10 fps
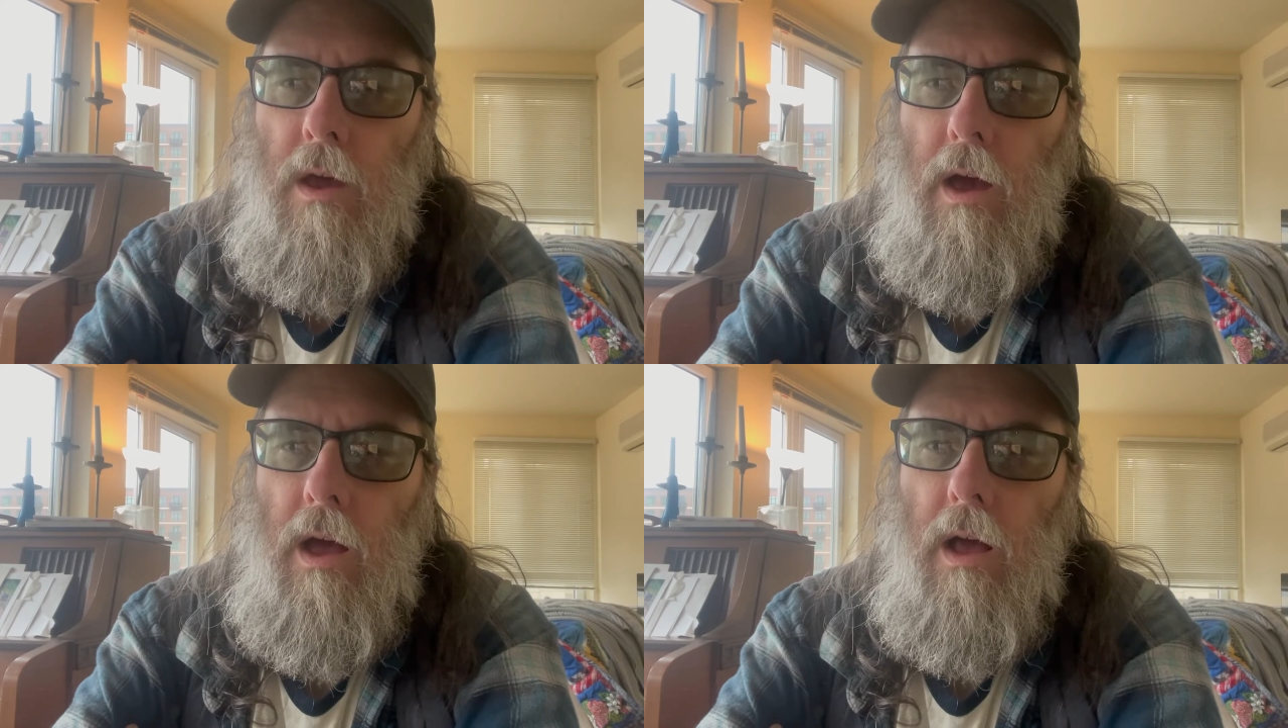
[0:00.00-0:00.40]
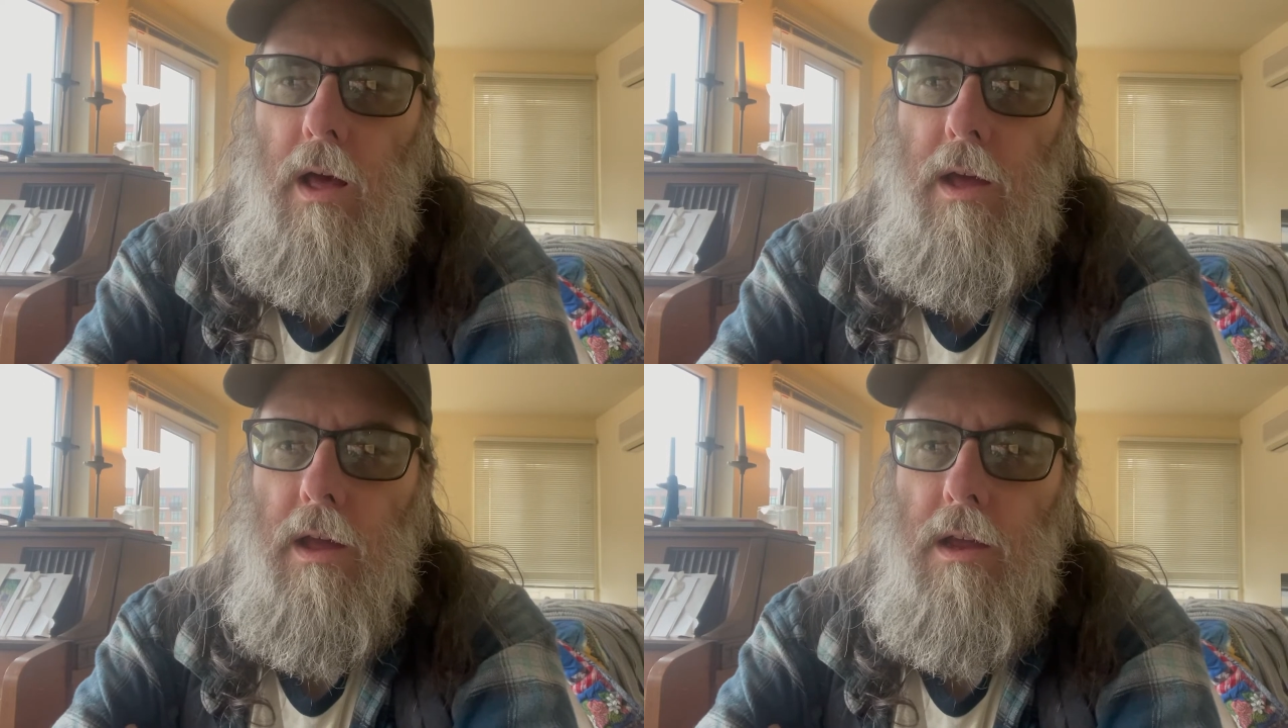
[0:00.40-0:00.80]

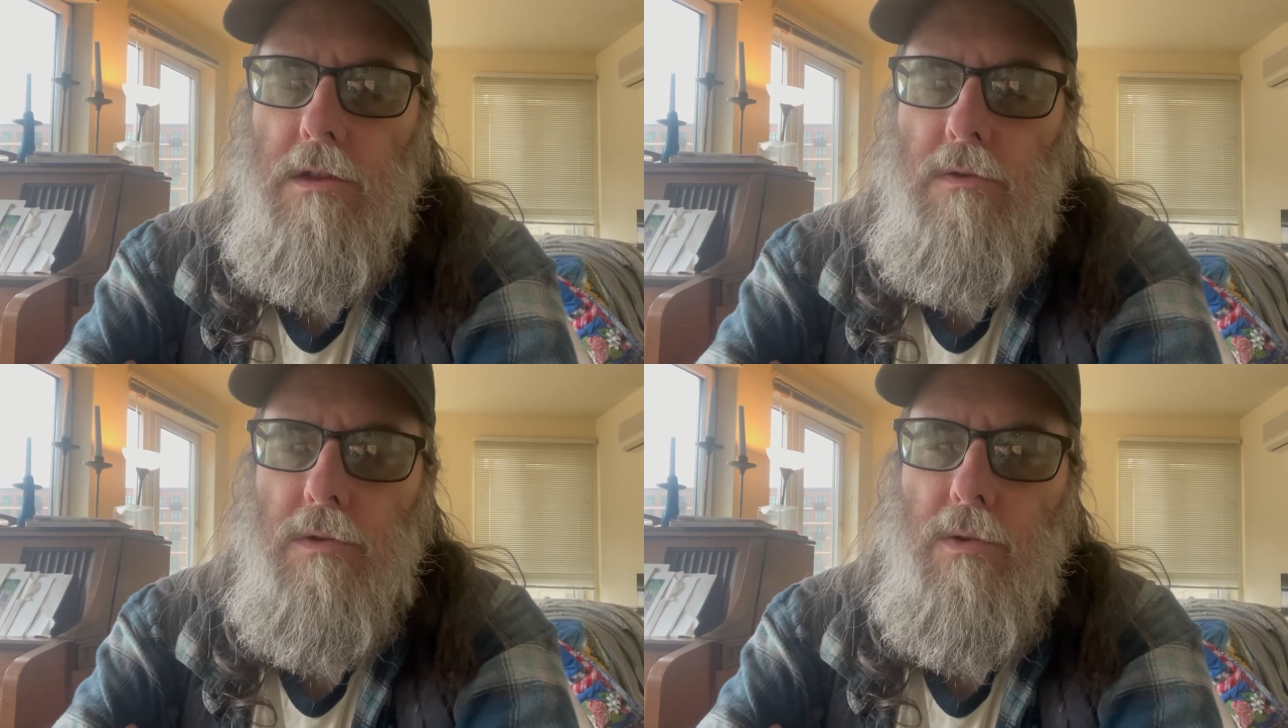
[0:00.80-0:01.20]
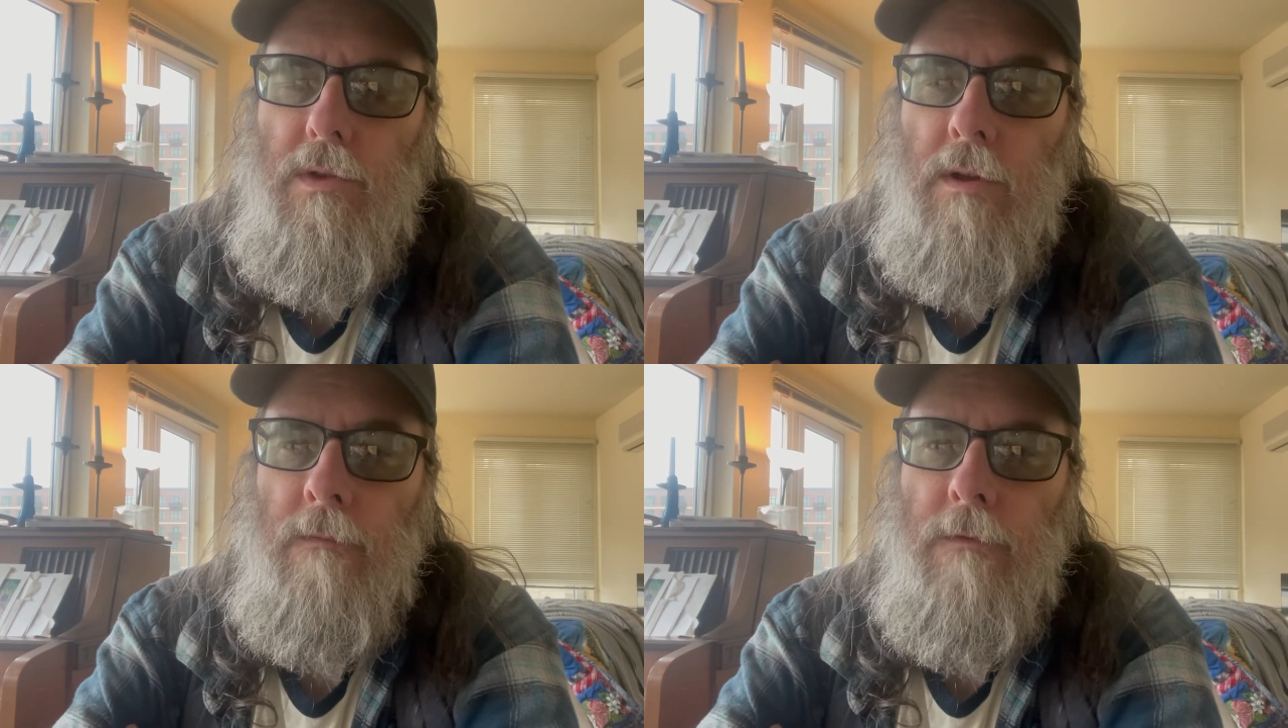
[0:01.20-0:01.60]
I don't know
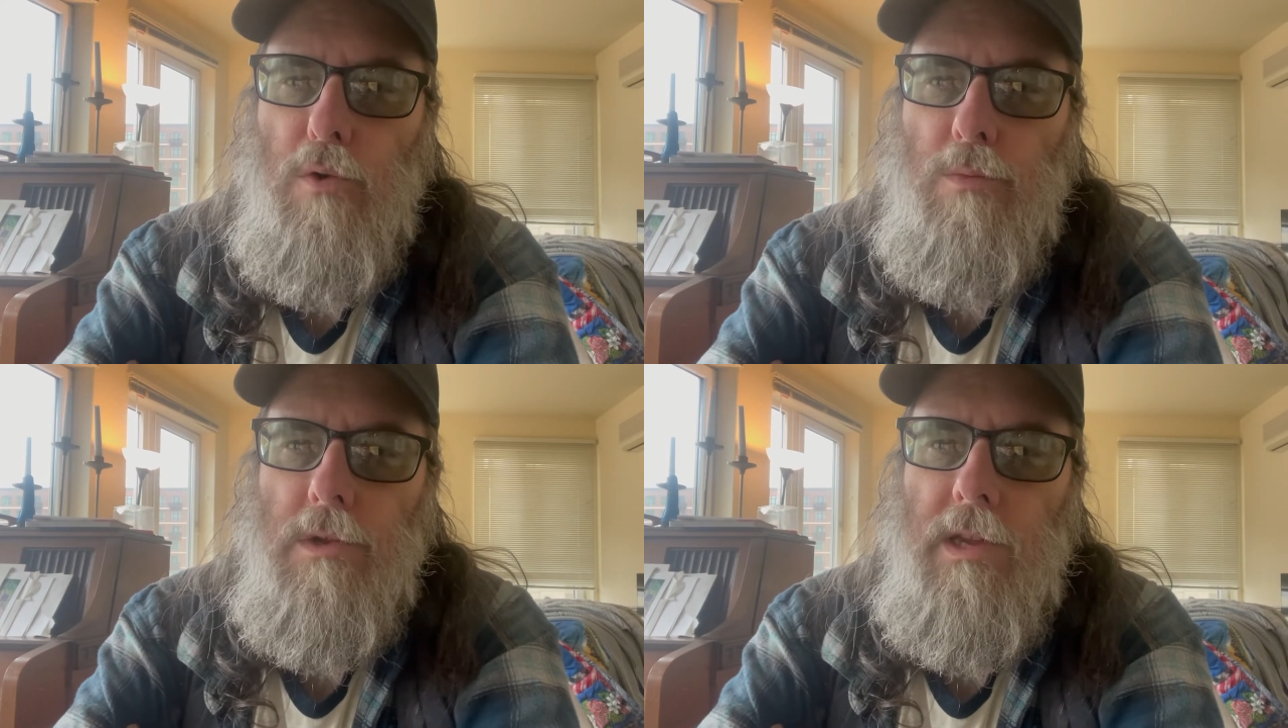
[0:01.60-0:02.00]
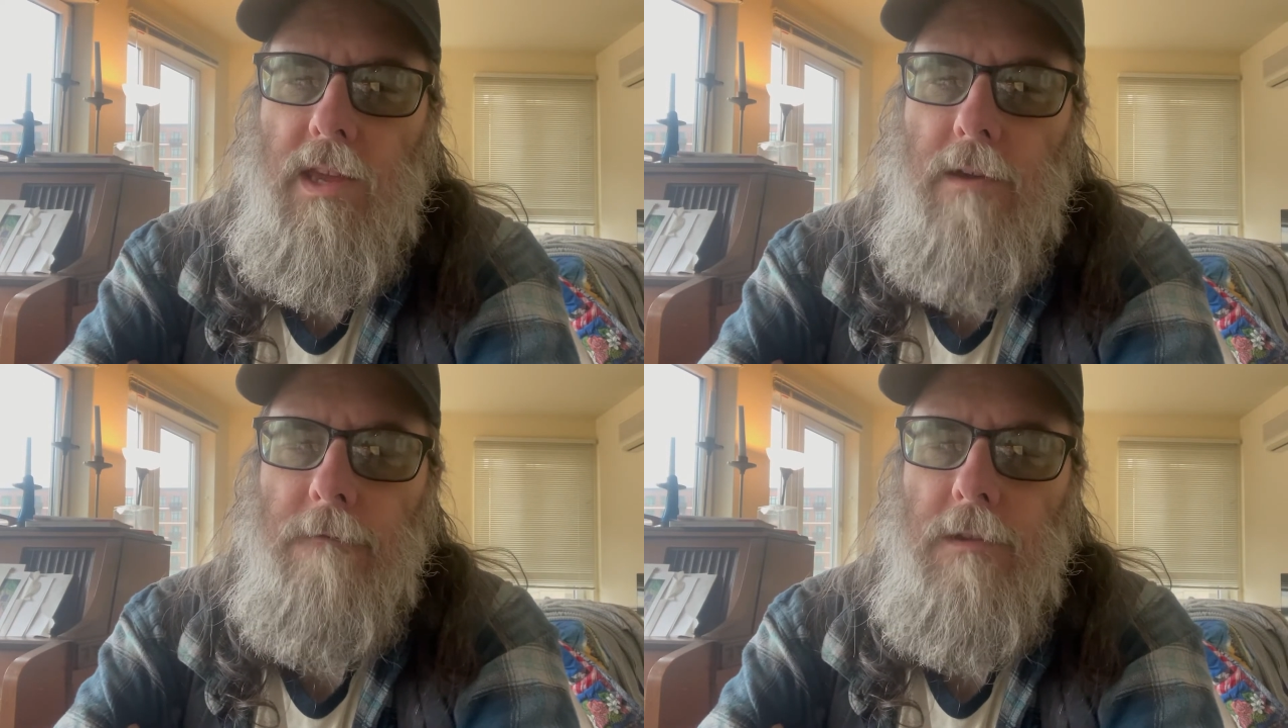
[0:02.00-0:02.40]
that I'm formerly
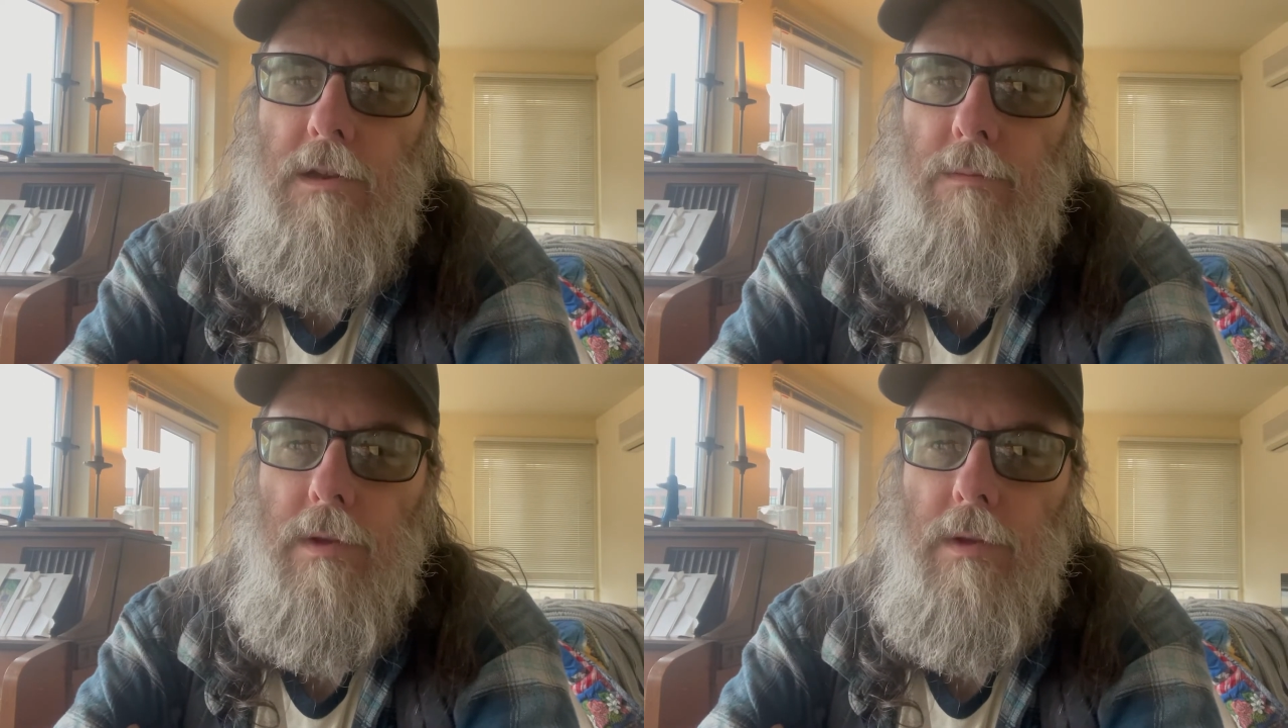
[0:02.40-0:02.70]
gifted,